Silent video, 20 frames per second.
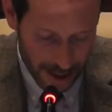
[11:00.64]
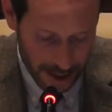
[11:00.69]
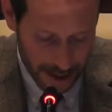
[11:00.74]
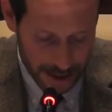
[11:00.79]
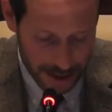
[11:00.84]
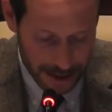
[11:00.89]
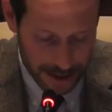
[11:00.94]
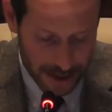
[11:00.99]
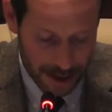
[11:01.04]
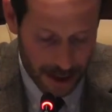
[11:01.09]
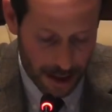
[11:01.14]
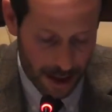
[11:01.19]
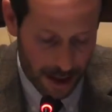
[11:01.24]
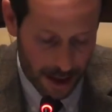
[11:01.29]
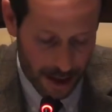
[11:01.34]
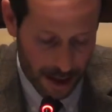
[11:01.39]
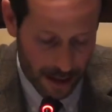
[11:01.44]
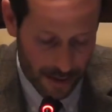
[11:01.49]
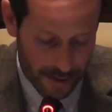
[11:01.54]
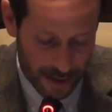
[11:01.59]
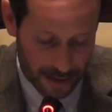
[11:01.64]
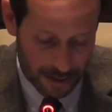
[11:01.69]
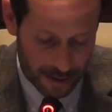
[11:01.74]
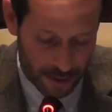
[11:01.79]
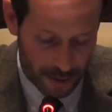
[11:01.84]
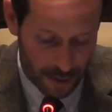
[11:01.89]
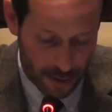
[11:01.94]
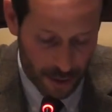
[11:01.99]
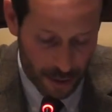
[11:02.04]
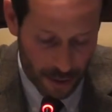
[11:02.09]
is that
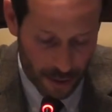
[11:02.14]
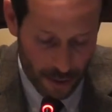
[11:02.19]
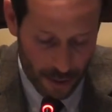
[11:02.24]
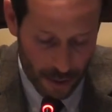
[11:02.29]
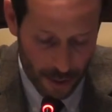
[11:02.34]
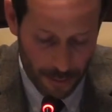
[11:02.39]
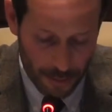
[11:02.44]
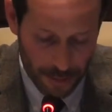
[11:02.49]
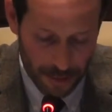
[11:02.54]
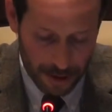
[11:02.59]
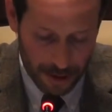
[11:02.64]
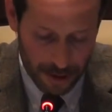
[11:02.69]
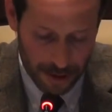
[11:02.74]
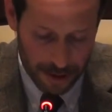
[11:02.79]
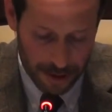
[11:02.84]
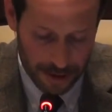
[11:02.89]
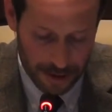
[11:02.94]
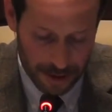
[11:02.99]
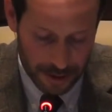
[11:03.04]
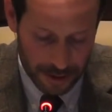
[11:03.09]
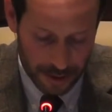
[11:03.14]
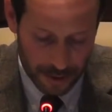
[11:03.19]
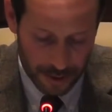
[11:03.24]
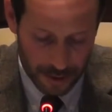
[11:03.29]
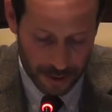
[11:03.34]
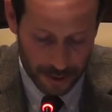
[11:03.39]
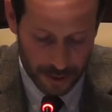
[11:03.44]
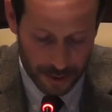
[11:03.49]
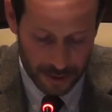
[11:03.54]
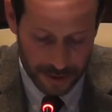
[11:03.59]
the law applies
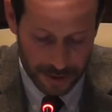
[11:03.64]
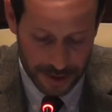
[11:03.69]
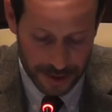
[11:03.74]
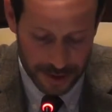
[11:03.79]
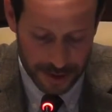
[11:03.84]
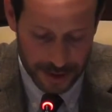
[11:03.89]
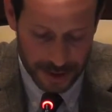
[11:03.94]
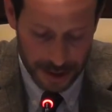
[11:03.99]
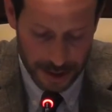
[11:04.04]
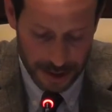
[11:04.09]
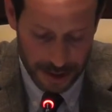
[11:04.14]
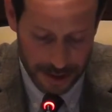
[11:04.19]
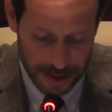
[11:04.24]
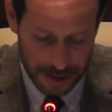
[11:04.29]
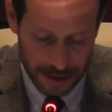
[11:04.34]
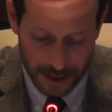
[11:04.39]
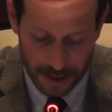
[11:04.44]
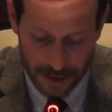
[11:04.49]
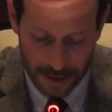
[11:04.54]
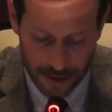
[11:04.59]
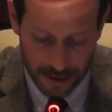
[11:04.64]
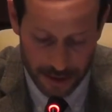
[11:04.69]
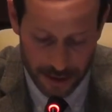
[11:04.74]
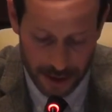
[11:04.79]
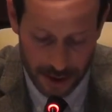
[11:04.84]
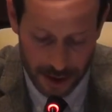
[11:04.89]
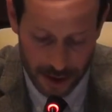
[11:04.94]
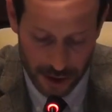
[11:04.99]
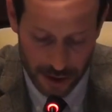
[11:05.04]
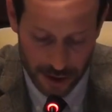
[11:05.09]
to the deceased
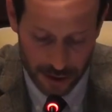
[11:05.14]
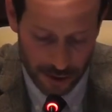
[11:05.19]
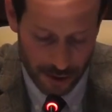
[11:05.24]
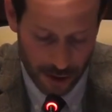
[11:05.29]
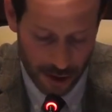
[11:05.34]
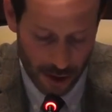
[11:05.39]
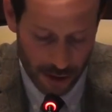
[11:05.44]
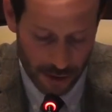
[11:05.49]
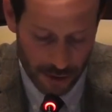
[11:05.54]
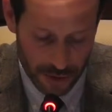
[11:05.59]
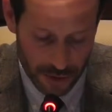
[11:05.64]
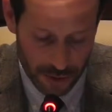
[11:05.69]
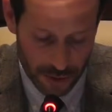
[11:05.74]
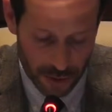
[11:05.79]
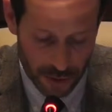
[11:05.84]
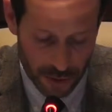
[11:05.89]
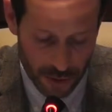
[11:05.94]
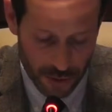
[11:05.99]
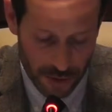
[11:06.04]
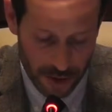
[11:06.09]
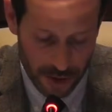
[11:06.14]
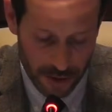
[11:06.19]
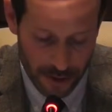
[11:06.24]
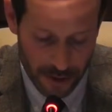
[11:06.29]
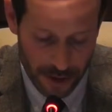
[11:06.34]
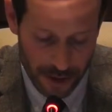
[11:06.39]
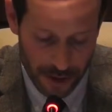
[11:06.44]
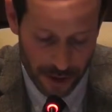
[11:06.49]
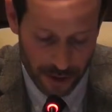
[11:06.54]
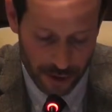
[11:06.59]
succession under the new
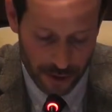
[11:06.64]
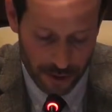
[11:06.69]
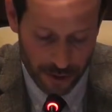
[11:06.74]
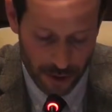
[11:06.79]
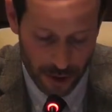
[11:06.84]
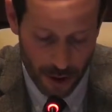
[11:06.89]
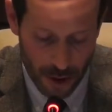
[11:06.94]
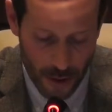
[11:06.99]
regulation,